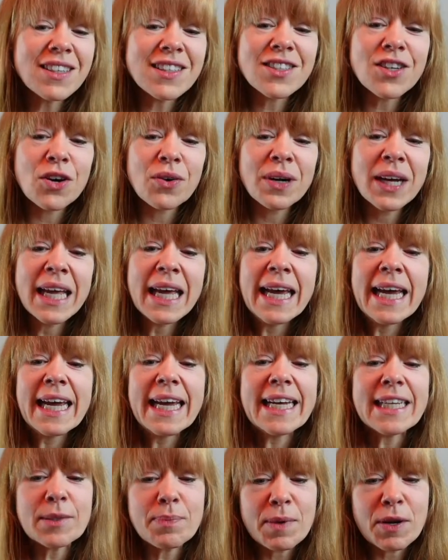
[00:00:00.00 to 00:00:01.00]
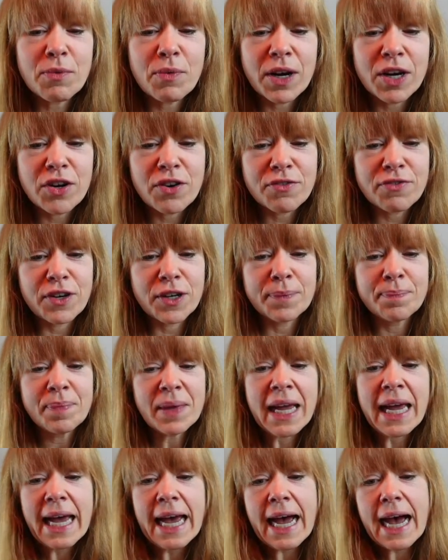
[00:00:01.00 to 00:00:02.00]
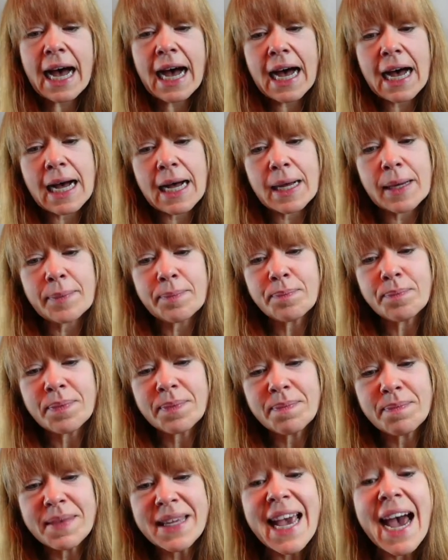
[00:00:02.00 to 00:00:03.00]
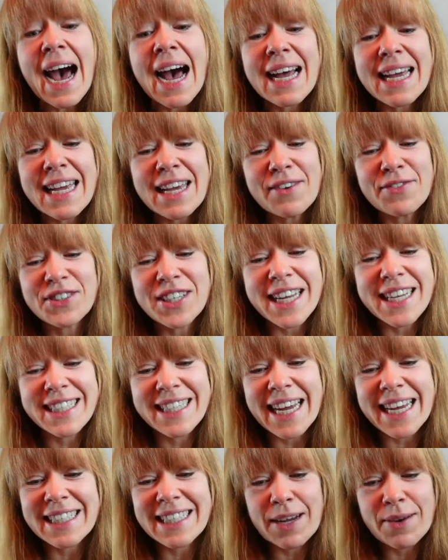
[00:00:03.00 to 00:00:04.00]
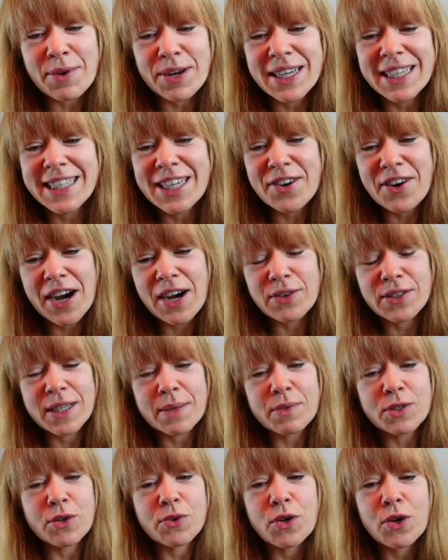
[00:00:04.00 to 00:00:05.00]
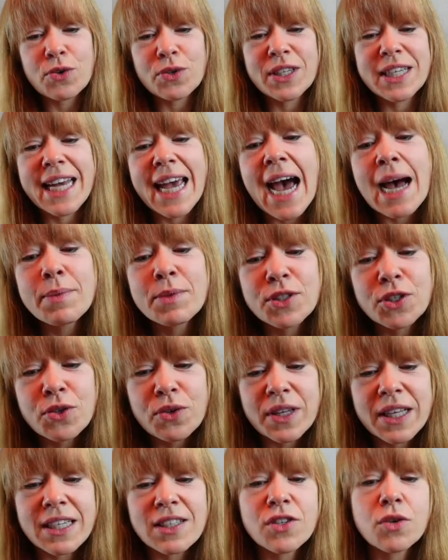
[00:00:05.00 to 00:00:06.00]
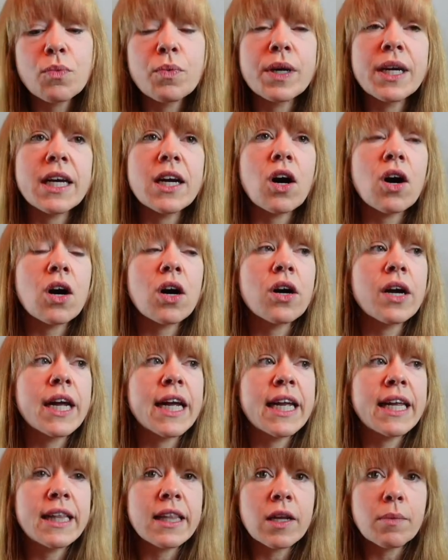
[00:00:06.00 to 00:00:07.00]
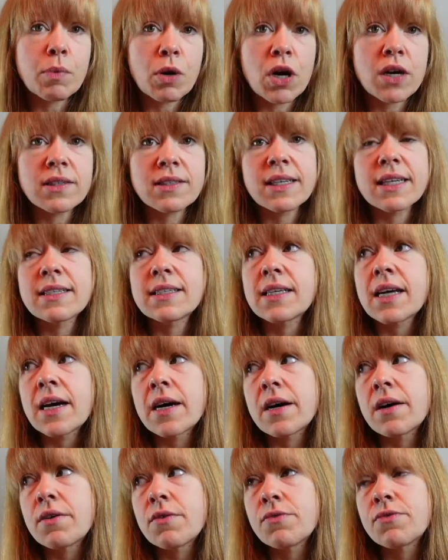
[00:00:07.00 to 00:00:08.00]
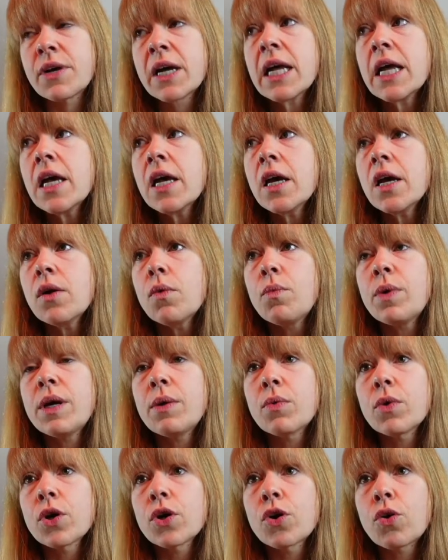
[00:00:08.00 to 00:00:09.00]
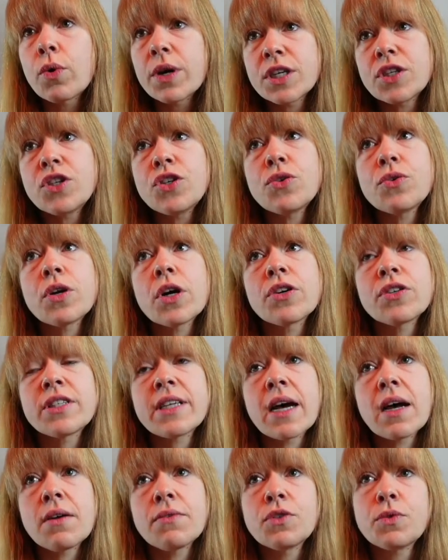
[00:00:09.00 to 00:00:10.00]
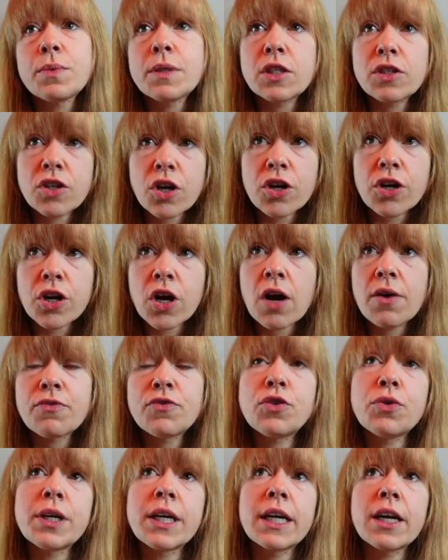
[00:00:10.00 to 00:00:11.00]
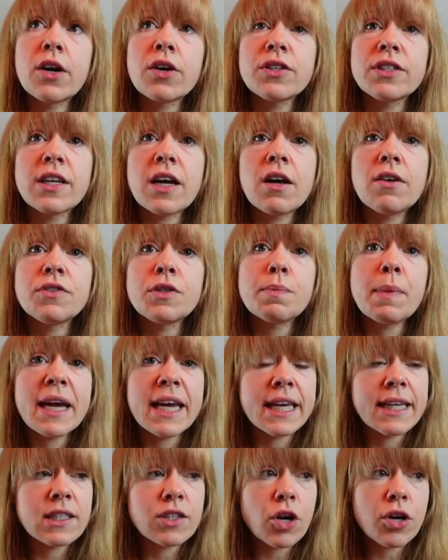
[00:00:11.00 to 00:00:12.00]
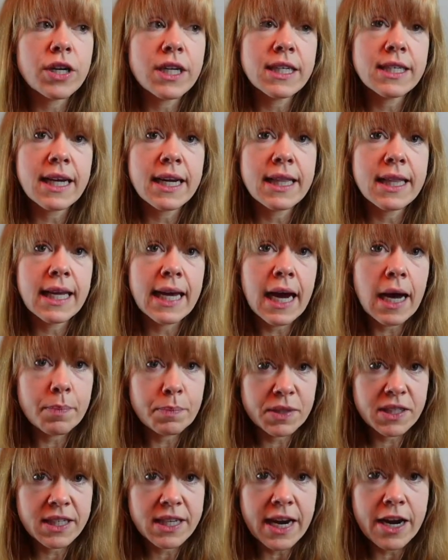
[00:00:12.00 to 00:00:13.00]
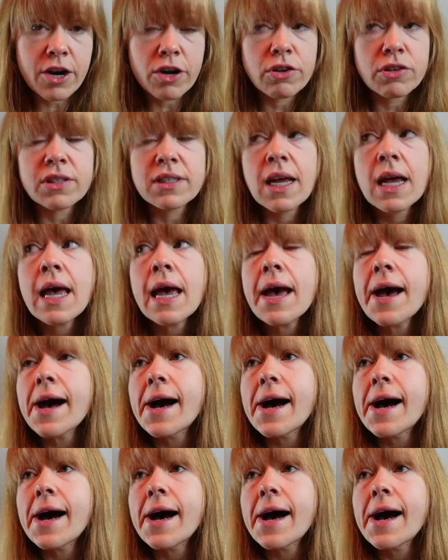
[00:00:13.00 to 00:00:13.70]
So it's been wonderful. Eve says, yes, I want to see your house. I'm so nosy. Absolutely. So we are in the process of, we were going to do it ourselves. We started off doing it ourselves. Mike has already done the upstairs.